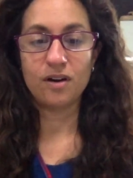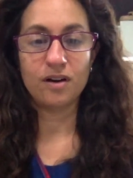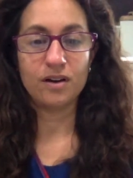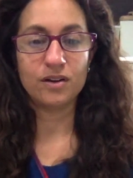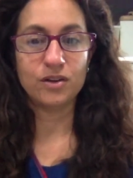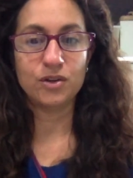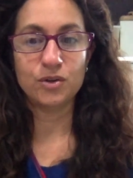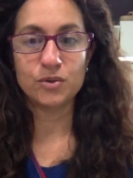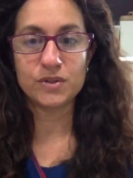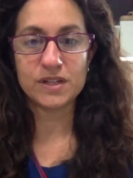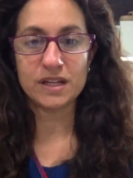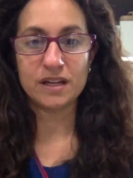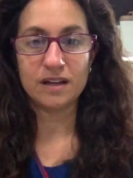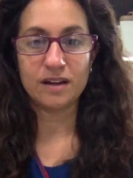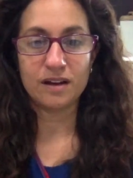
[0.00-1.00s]

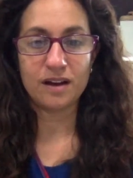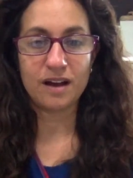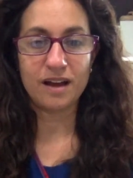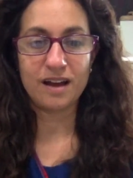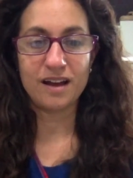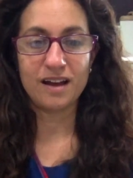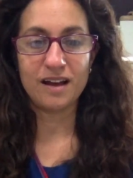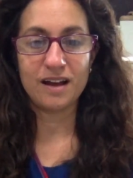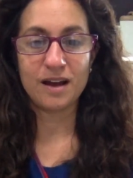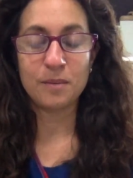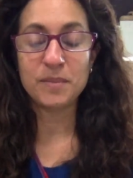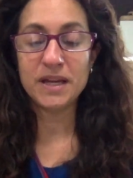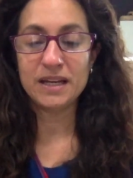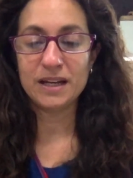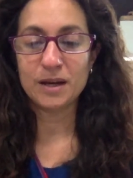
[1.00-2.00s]
using a
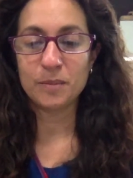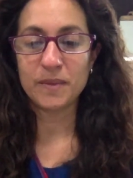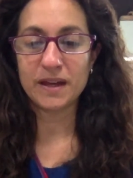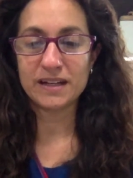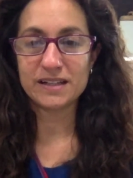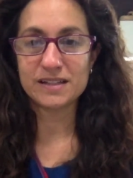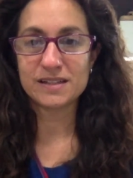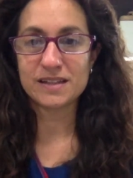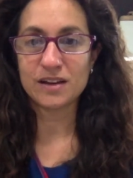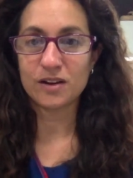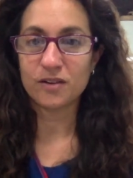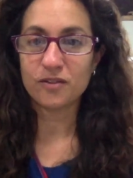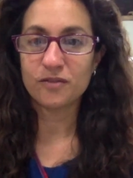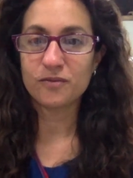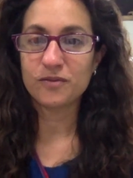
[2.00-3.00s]
medium that is
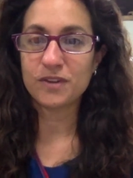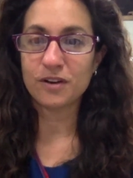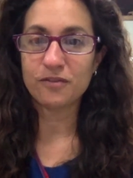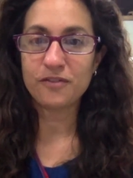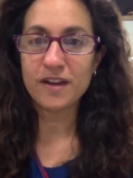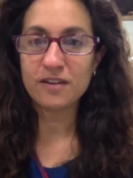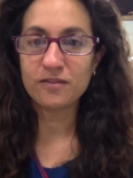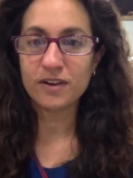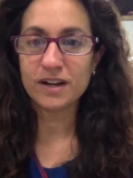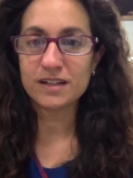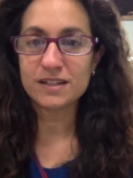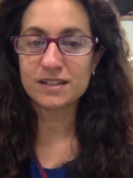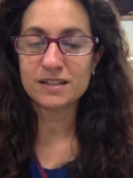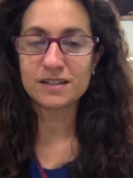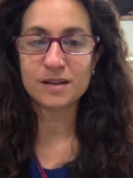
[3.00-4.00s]
their favorite,
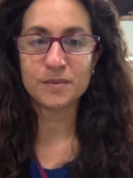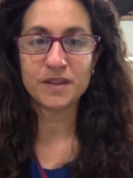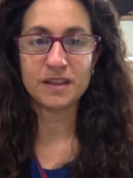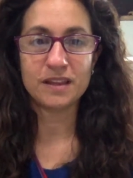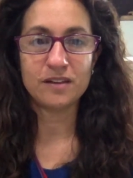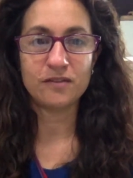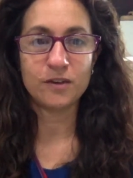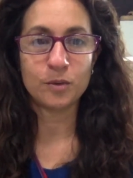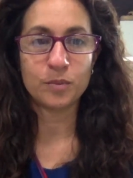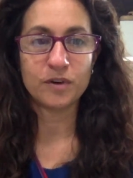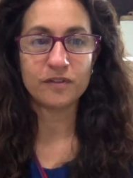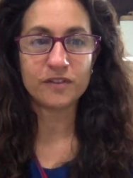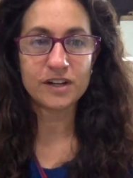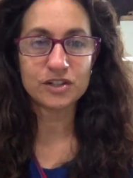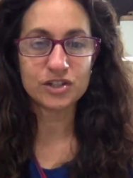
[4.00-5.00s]
something they feel
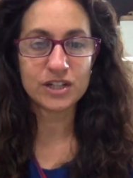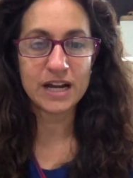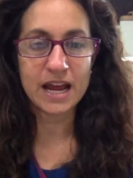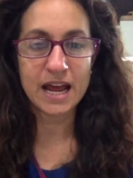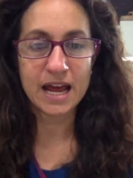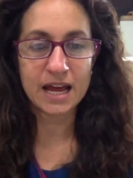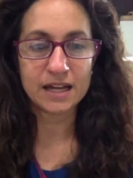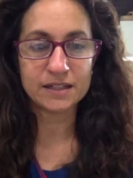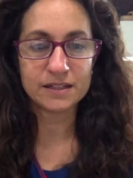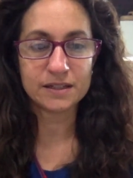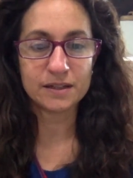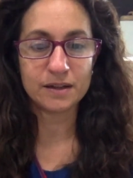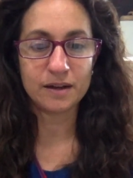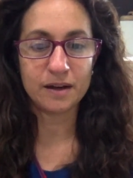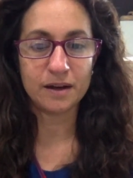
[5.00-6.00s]
proficient at,
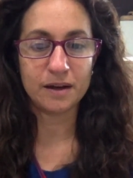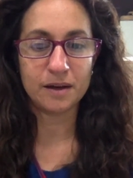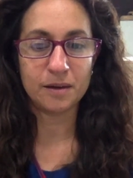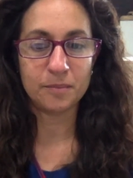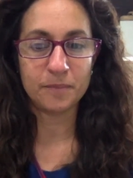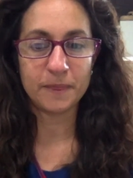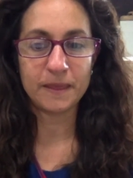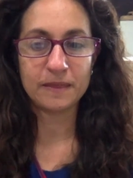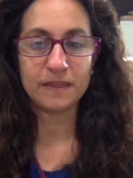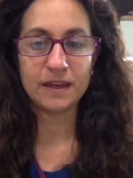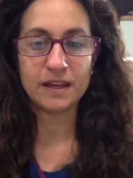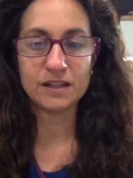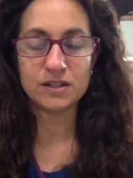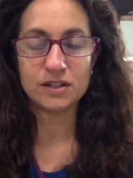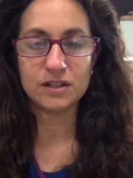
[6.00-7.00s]
that they
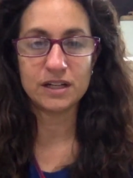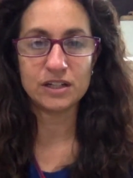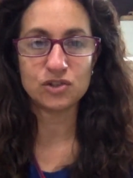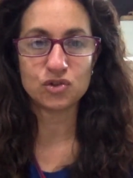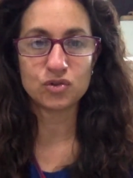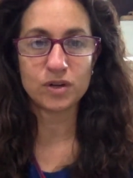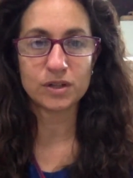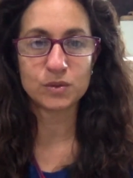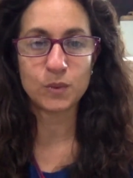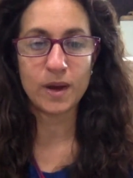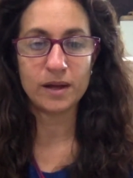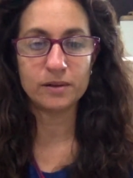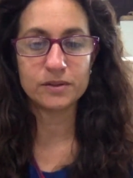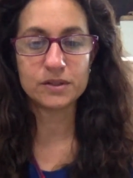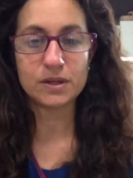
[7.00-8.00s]
can instruct well.
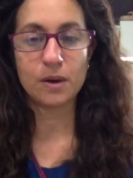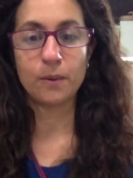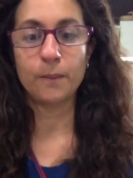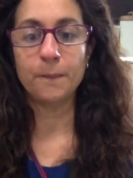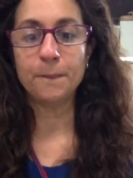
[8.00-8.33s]
So